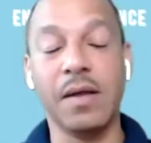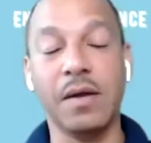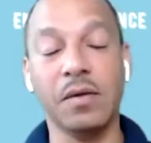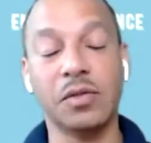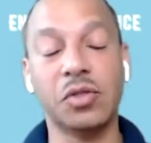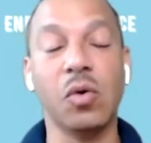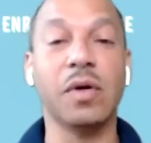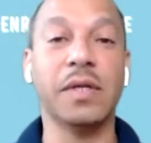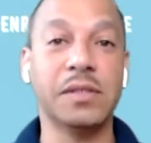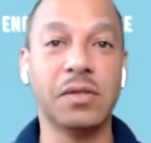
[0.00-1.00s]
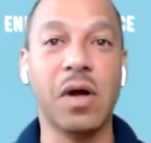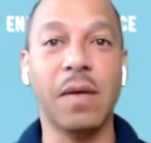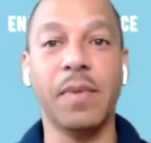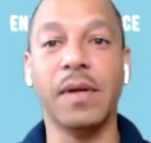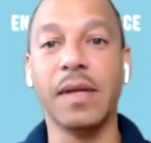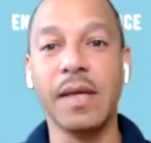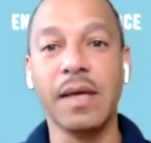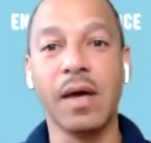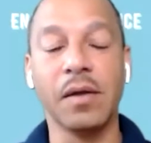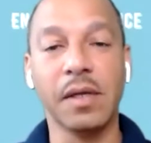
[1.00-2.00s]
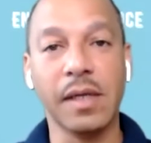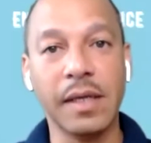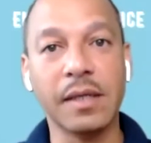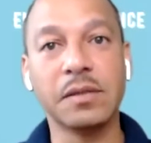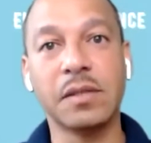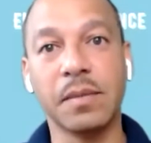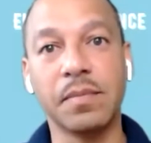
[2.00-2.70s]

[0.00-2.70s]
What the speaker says: sword is sharpened on the leadership